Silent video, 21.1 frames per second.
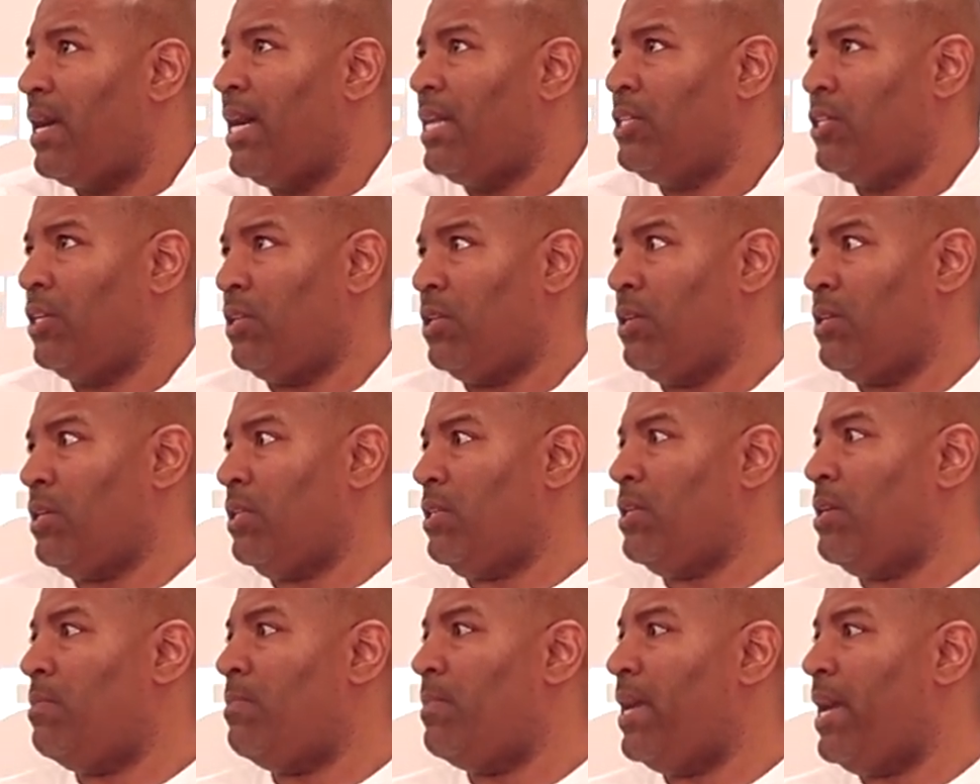I should look
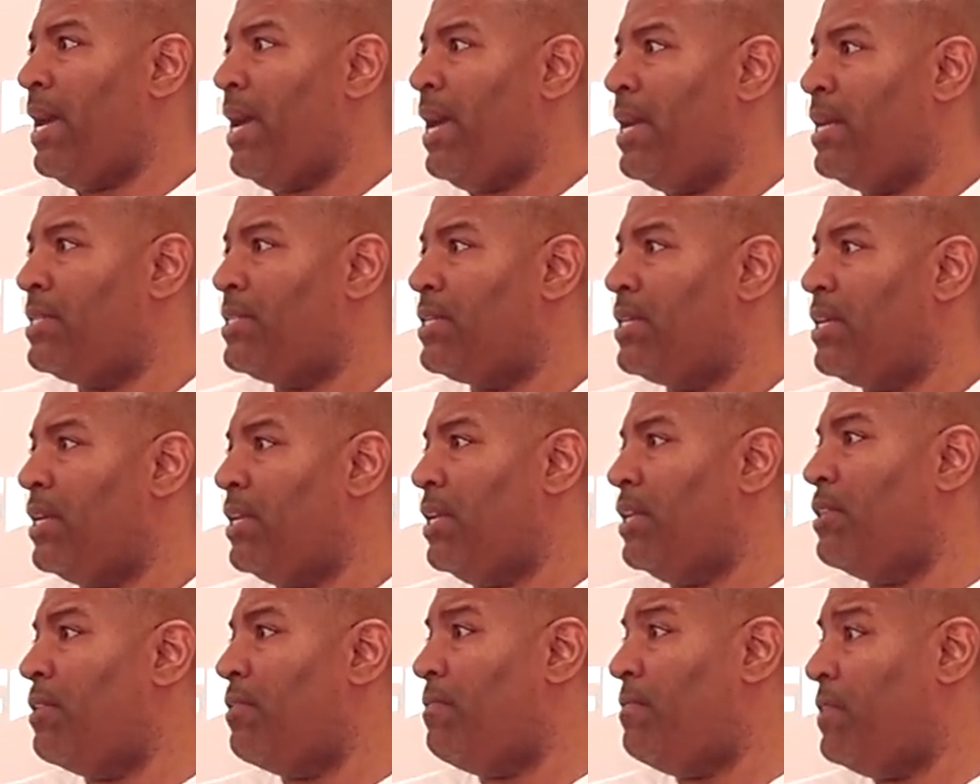at them as
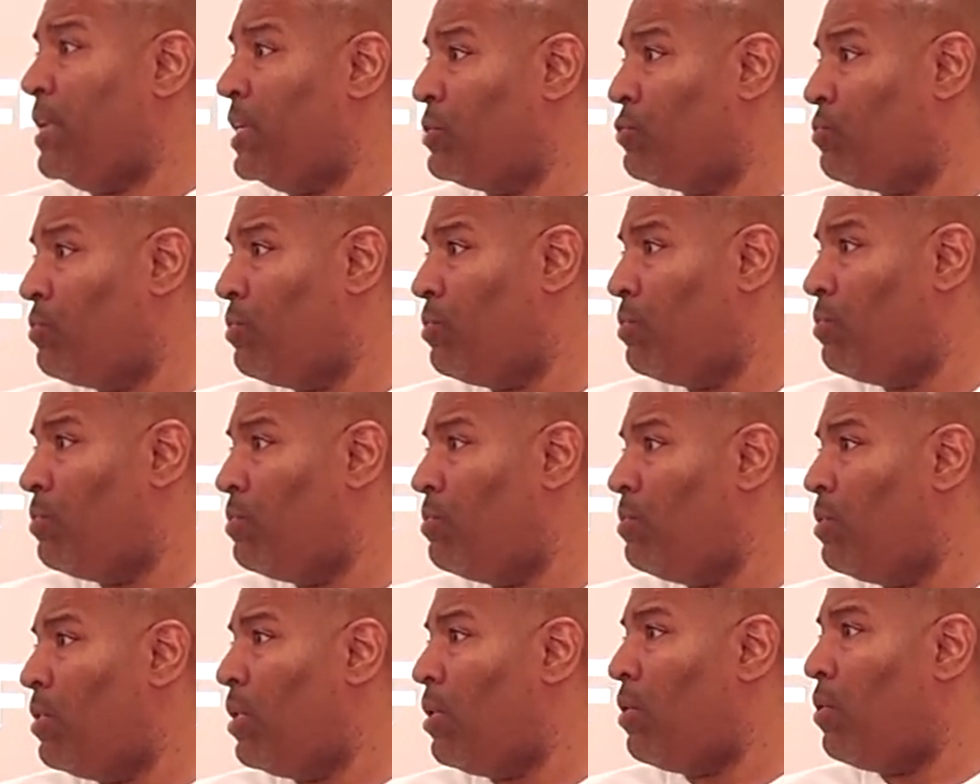an
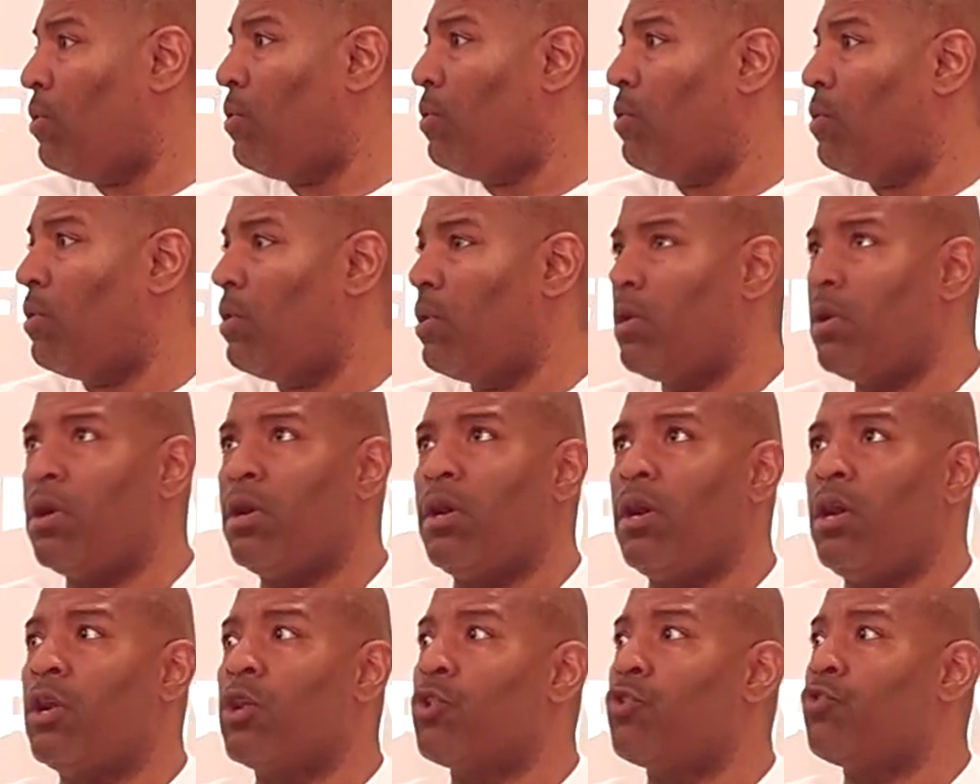individual
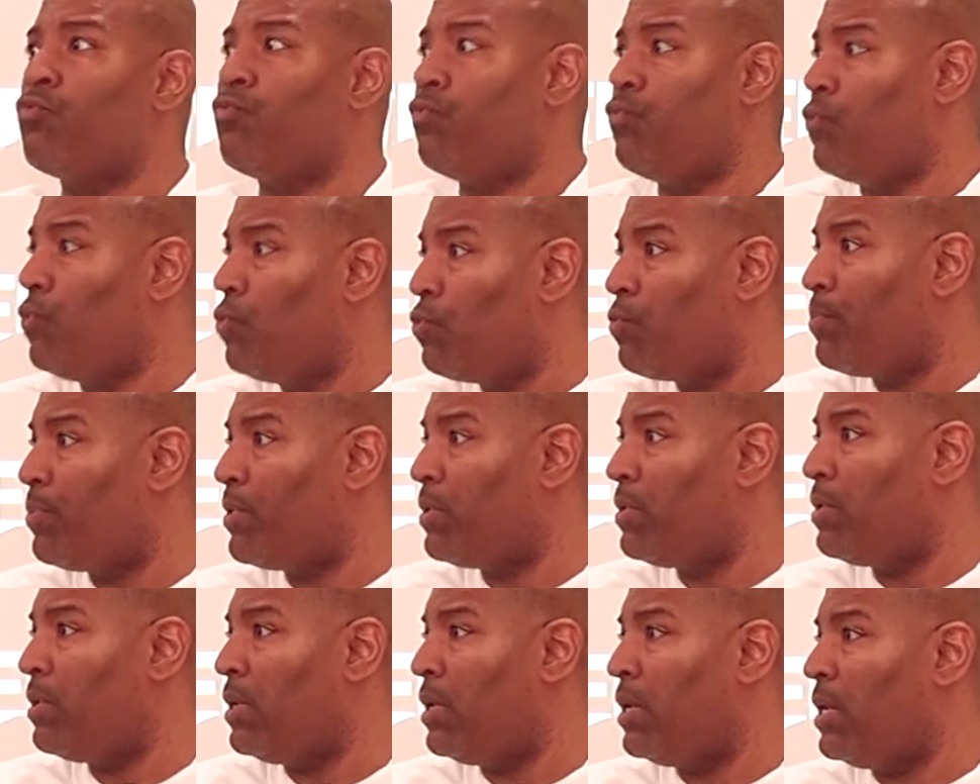or a group
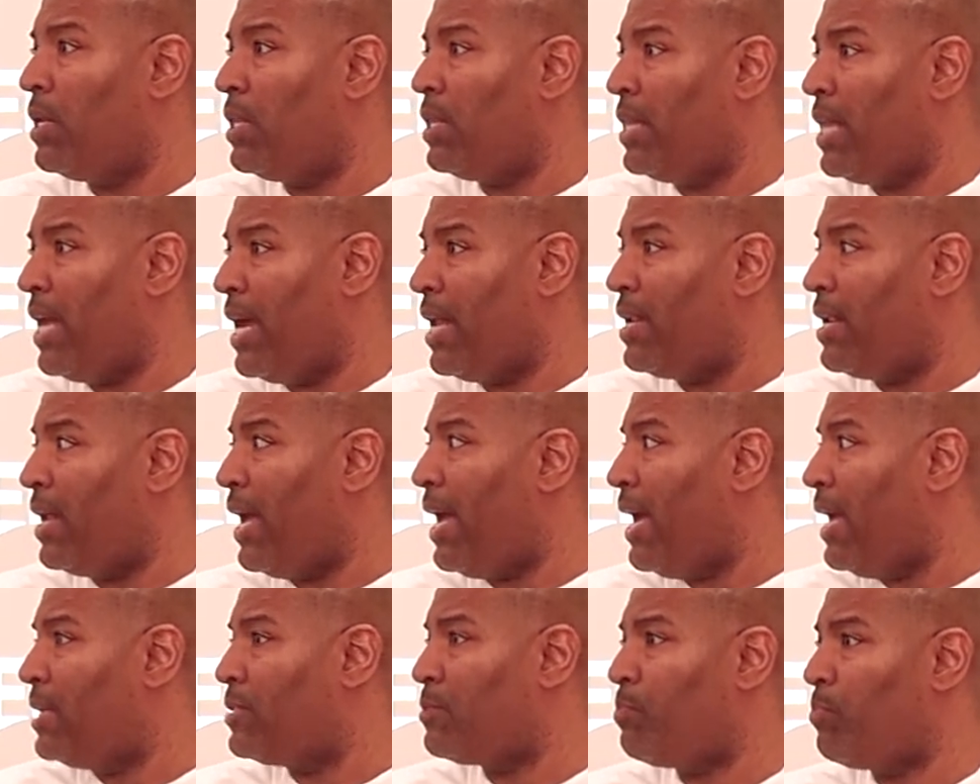that
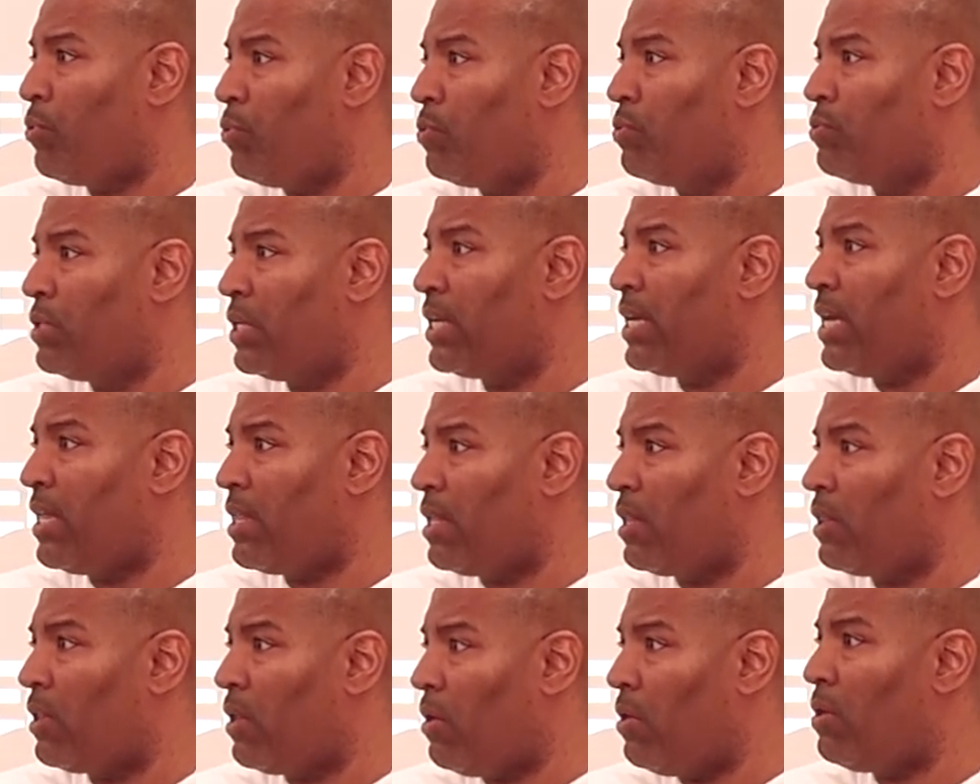has pulled
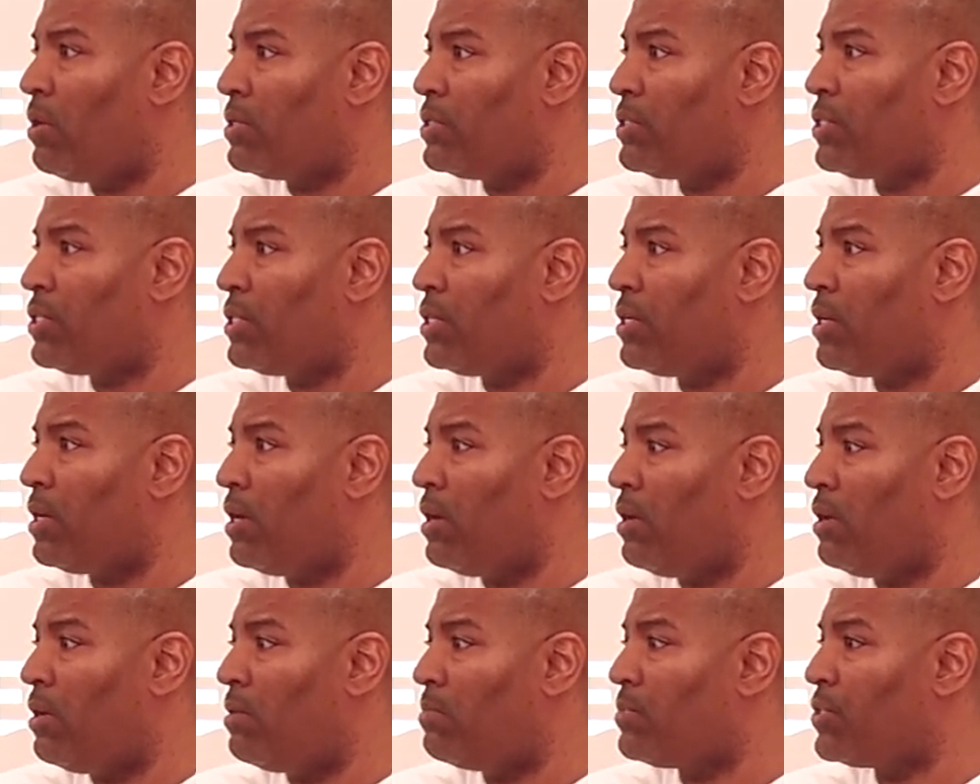together large
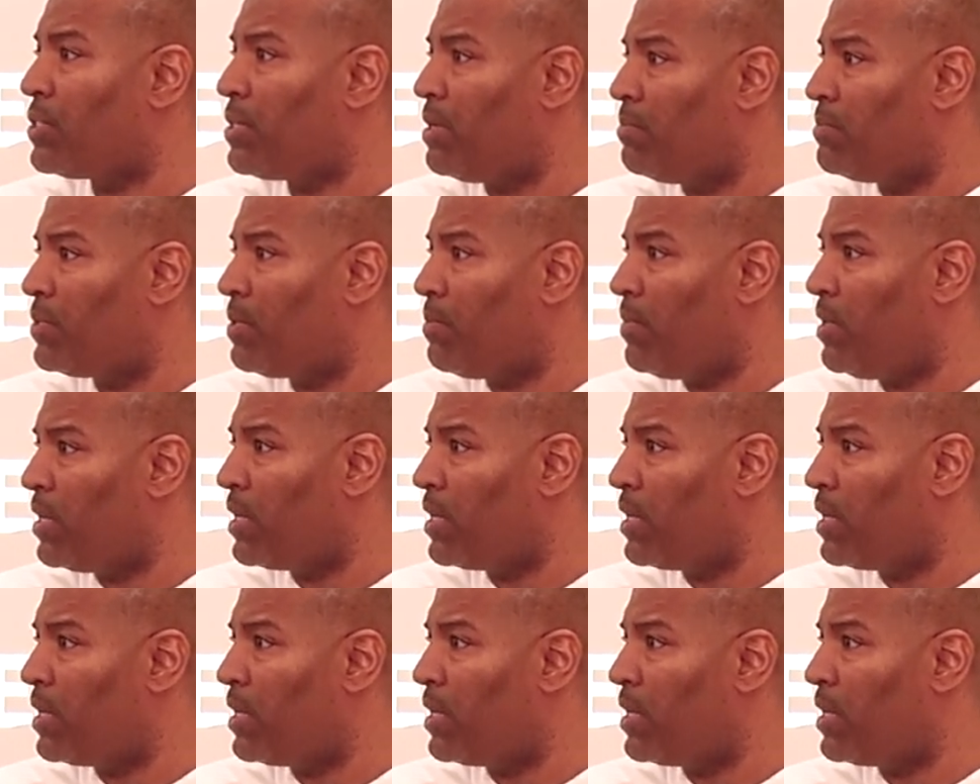sums of